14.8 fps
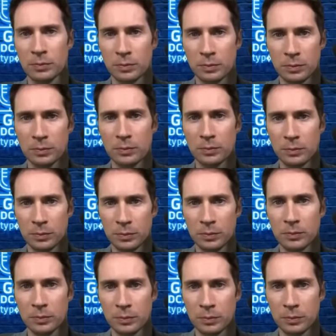
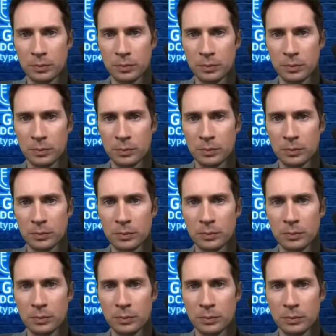
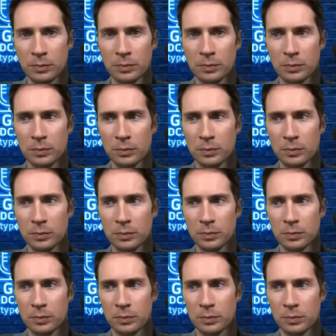
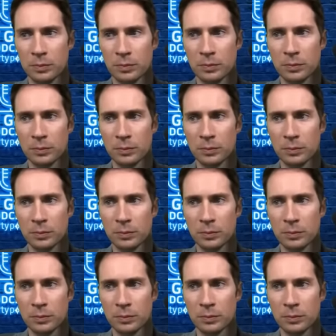No words are spoken by the person on screen.